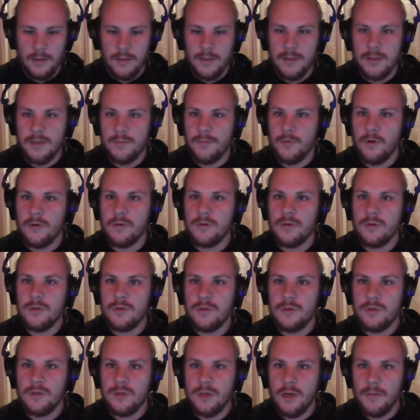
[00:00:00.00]
So I'm going to
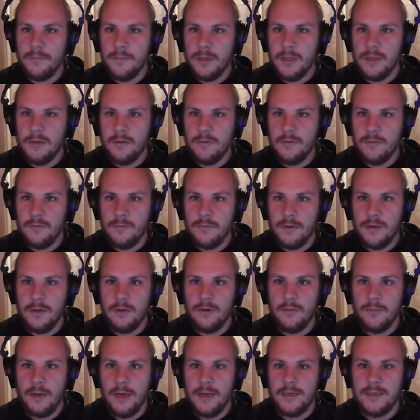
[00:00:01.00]
jump into the
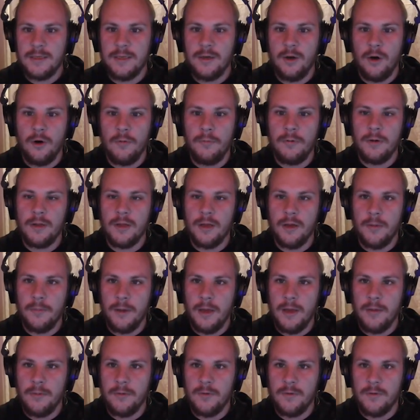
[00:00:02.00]
video by actually opening up
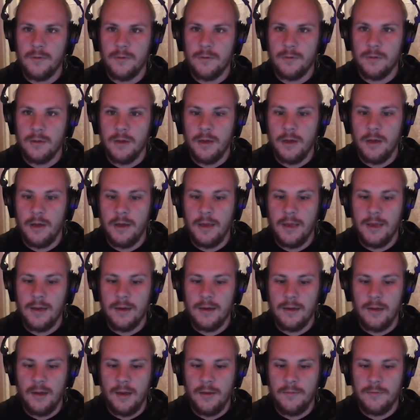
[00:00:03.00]
Ableton here
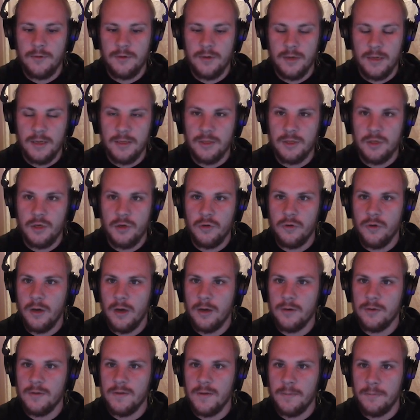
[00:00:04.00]
live, so I can show you
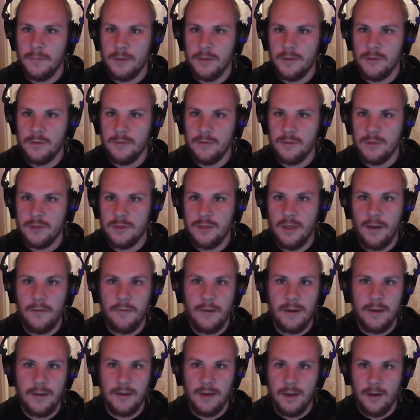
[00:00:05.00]
how the template looks
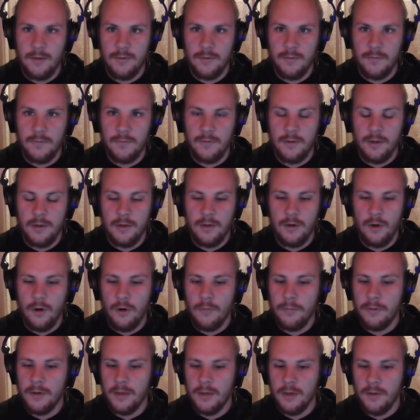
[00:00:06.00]
directly out of
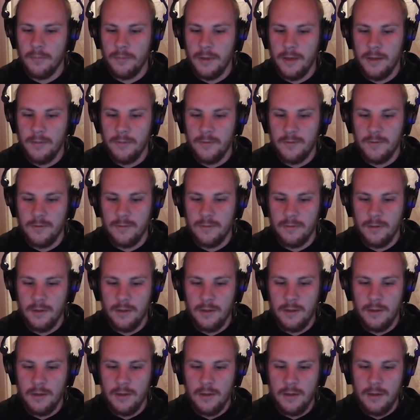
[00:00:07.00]
opening up Ableton.
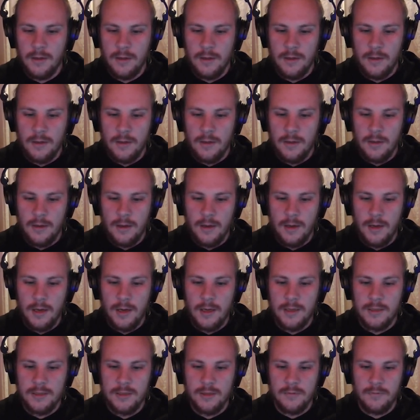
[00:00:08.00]

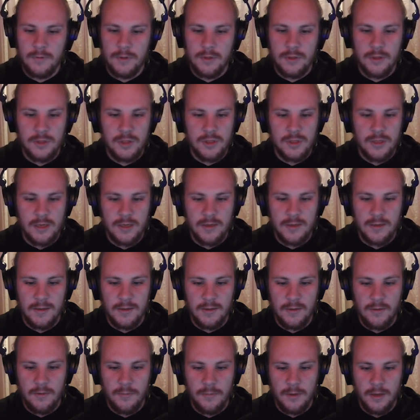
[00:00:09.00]
So we're just starting
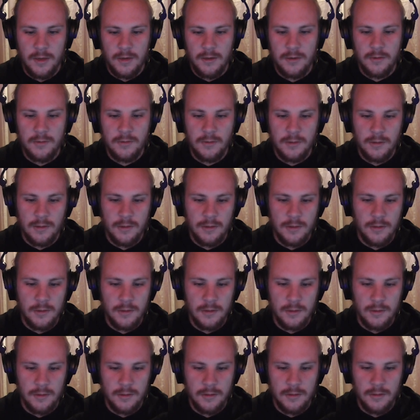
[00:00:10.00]
it up here,
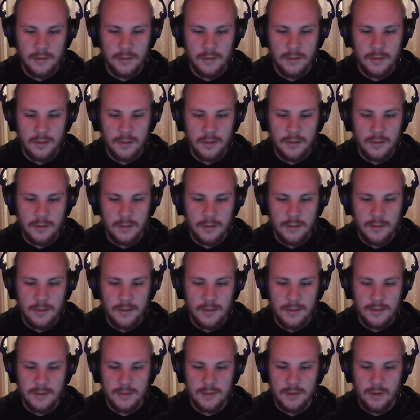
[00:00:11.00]

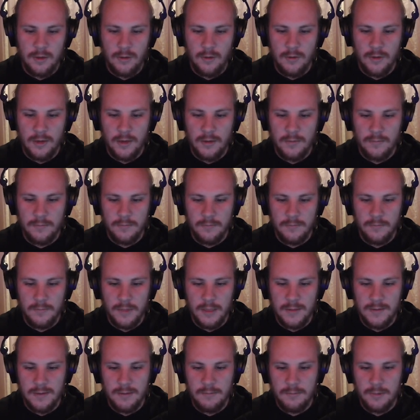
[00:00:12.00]
and it's loading
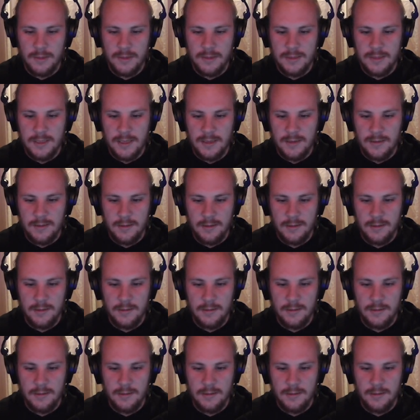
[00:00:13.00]
my template set.